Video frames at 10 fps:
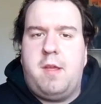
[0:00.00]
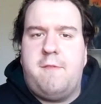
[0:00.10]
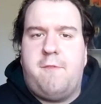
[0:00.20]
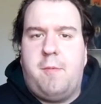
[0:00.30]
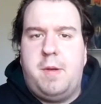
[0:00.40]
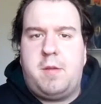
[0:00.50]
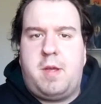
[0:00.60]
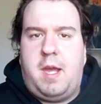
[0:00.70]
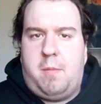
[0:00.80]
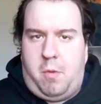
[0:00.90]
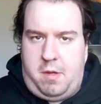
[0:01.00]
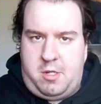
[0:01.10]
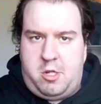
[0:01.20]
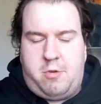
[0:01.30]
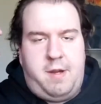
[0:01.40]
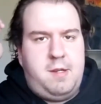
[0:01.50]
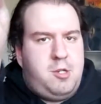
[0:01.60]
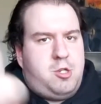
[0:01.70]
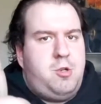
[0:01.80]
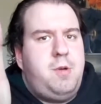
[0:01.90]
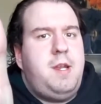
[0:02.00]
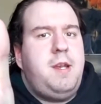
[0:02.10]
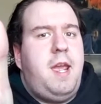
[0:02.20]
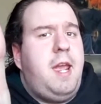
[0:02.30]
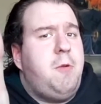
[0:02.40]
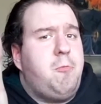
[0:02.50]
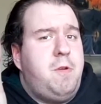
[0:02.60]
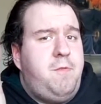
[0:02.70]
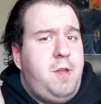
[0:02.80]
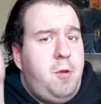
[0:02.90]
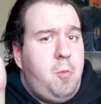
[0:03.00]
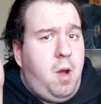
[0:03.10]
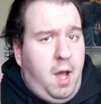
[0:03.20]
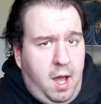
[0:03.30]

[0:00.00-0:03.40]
Howdy, Full Metal Cowboy Straight shooting a review